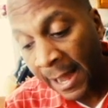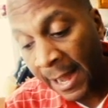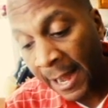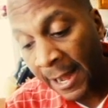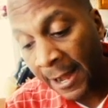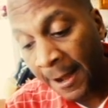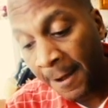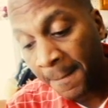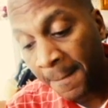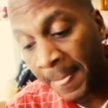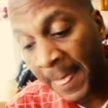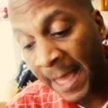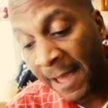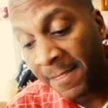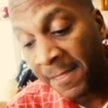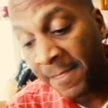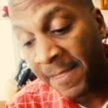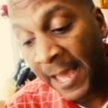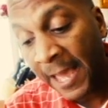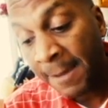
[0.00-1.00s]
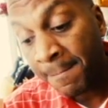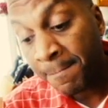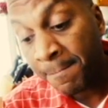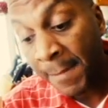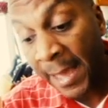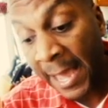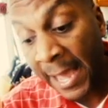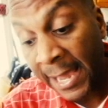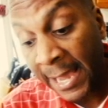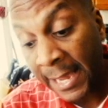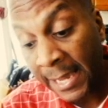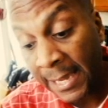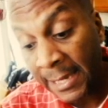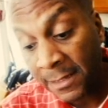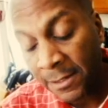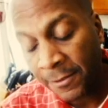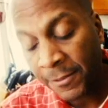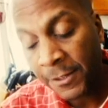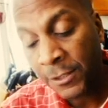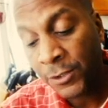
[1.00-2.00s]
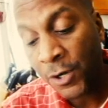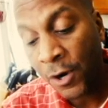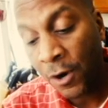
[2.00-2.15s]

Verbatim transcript: Um, and they made the